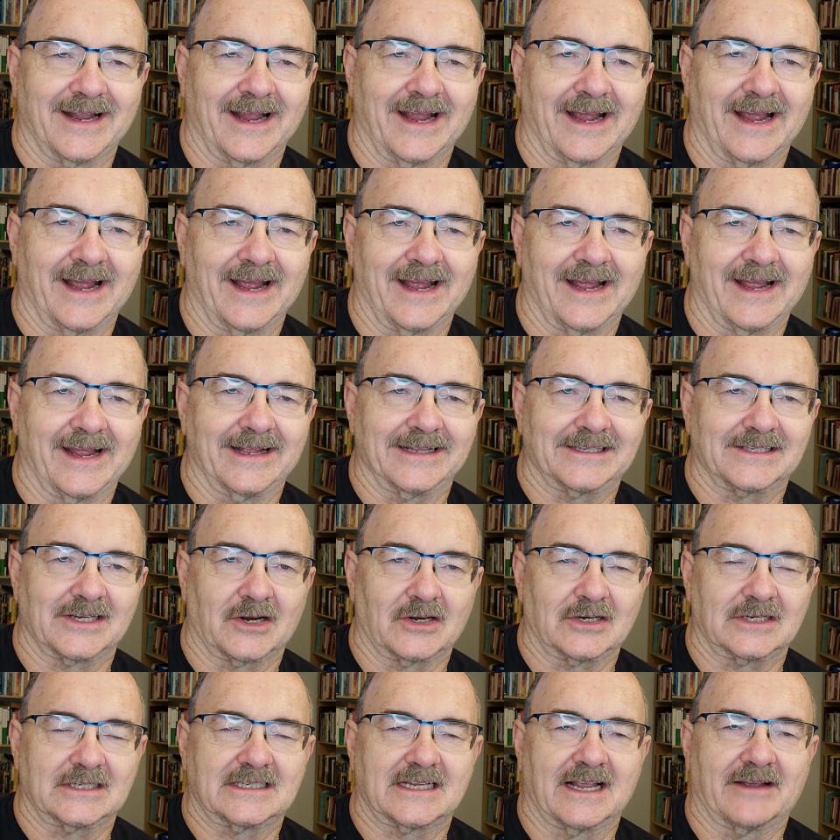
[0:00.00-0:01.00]
It's
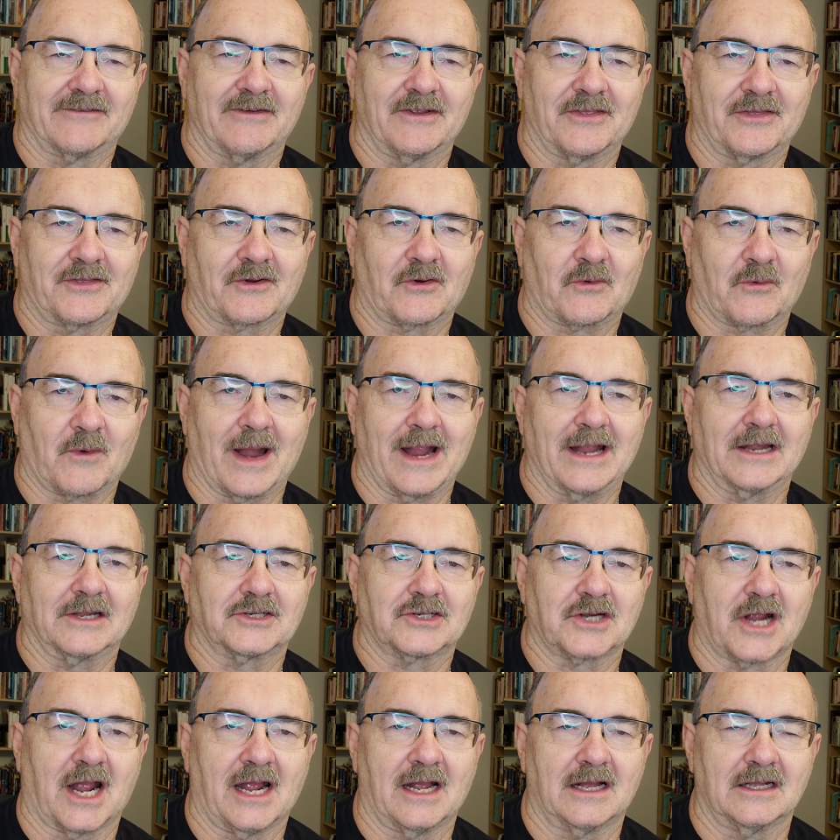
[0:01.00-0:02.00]
our seventh
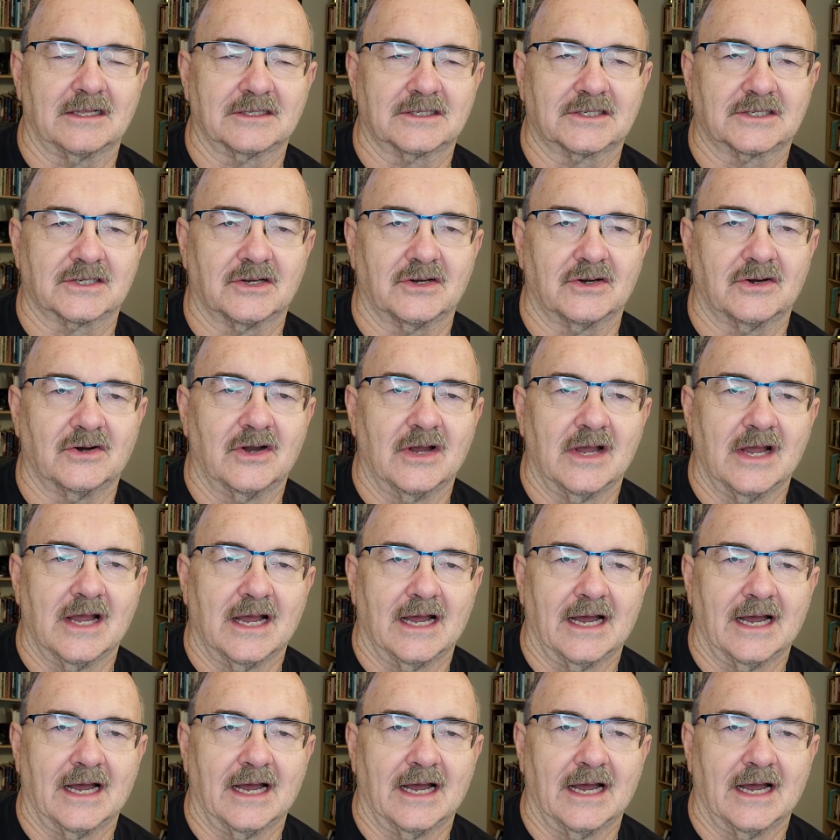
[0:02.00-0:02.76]
grandchild, so